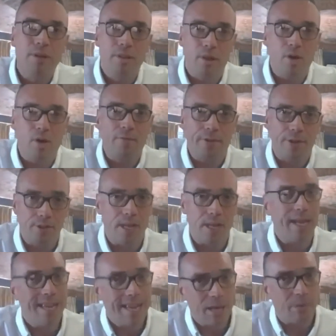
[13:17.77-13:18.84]
the office,
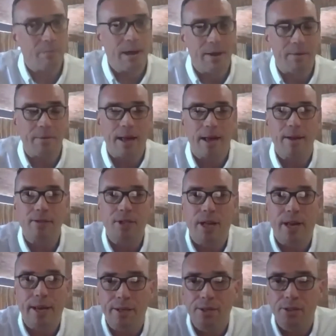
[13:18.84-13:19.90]
thinking about that
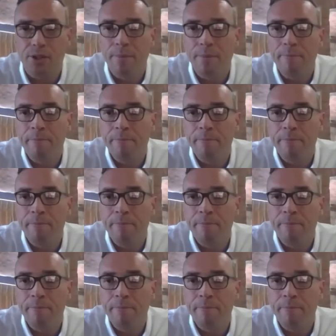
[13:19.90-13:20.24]
stage,